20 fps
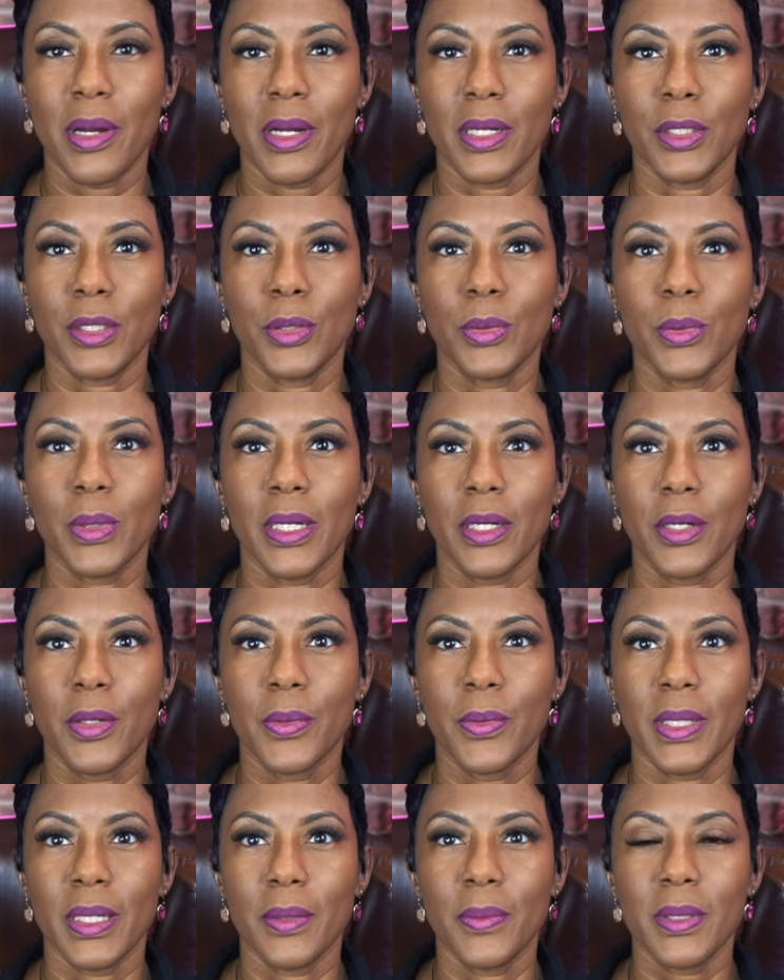you
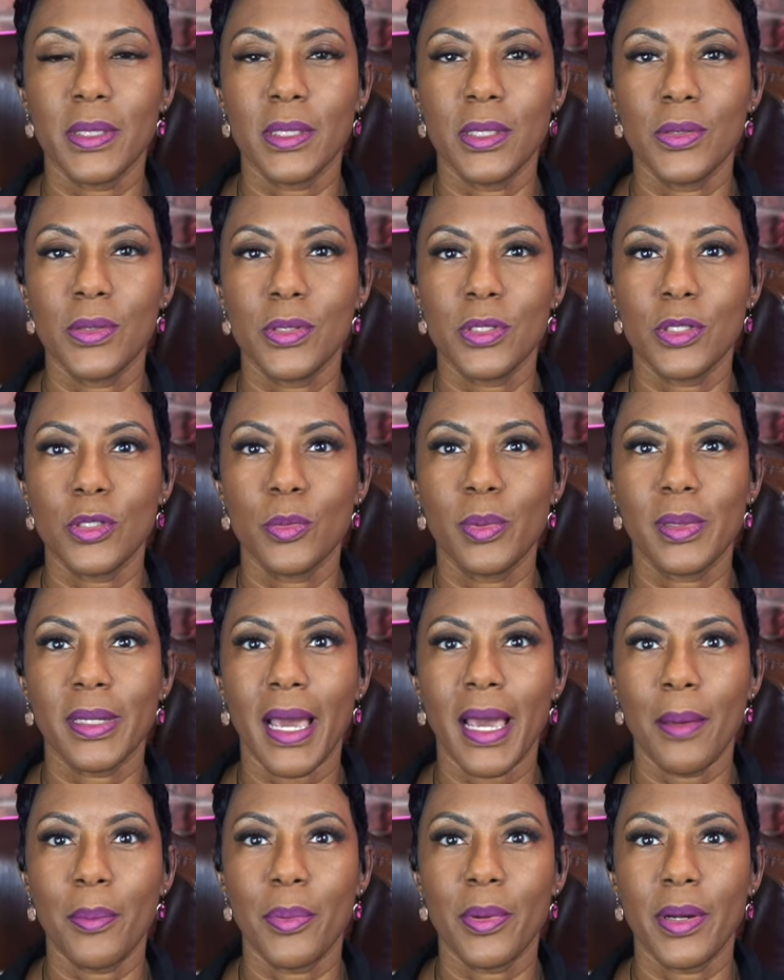agree with the YouTube
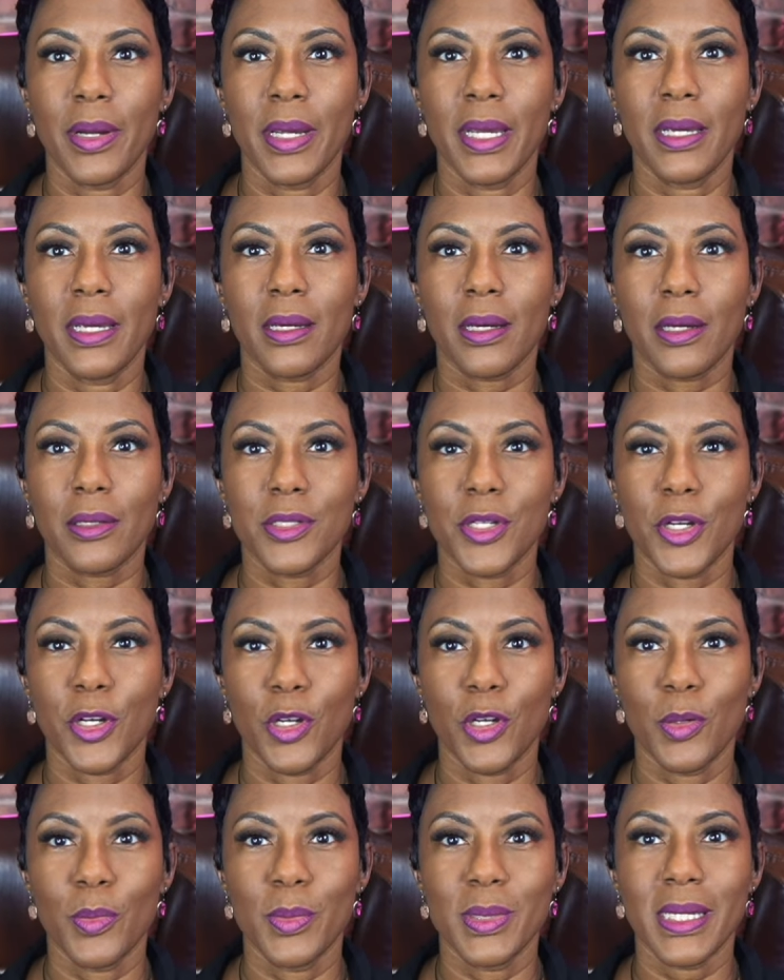library
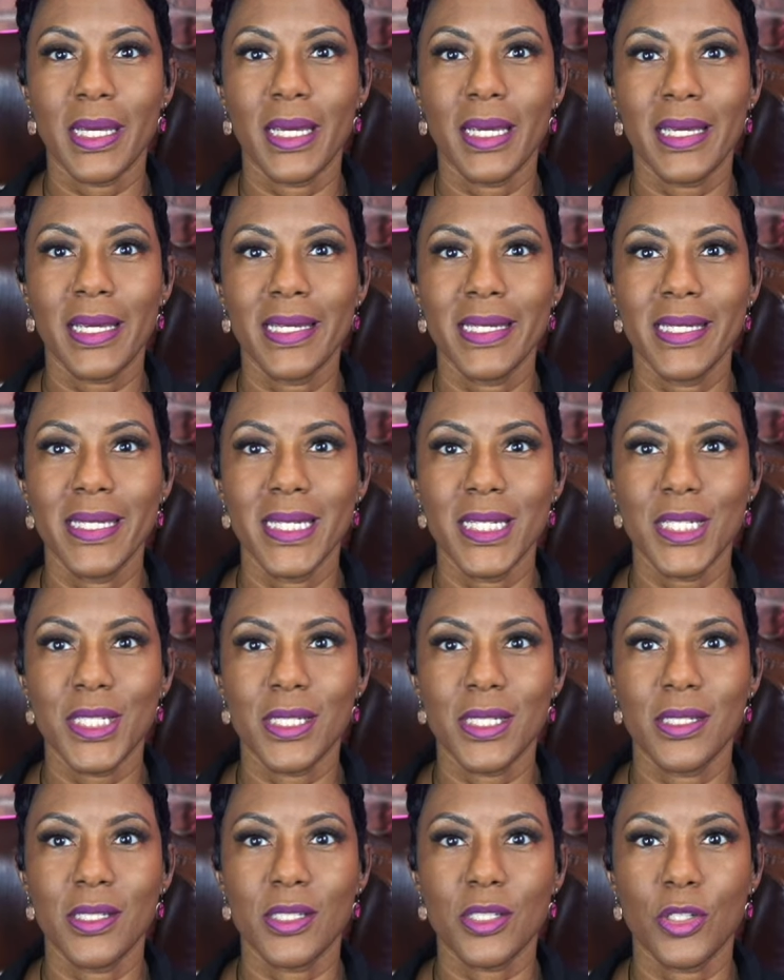terms and
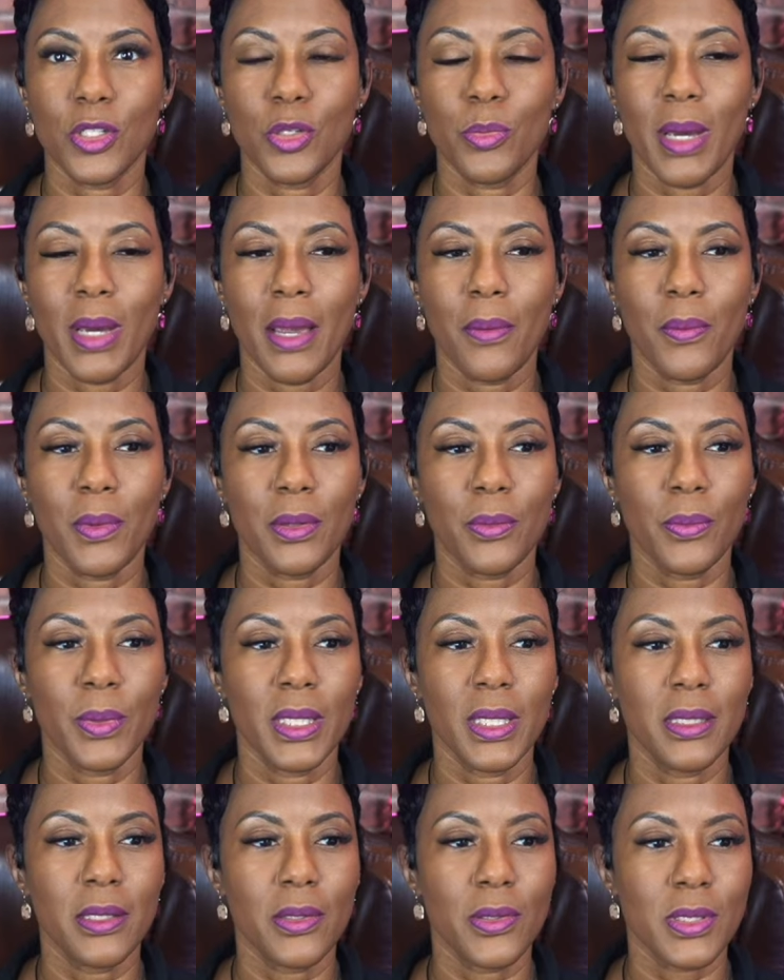conditions. So you might want to
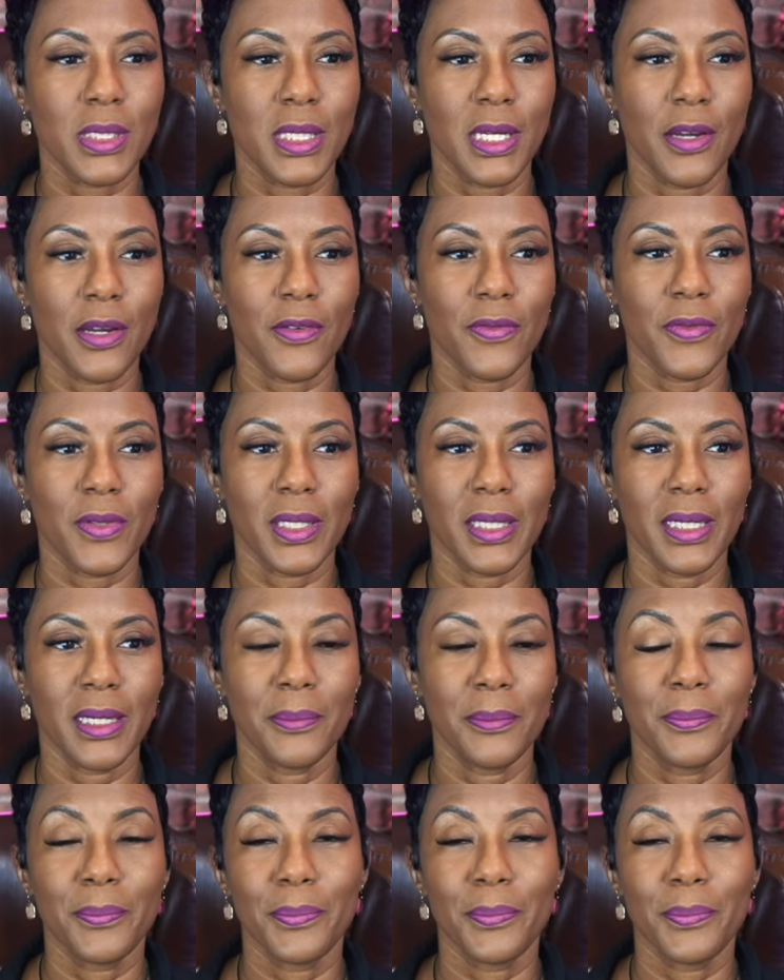read those carefully.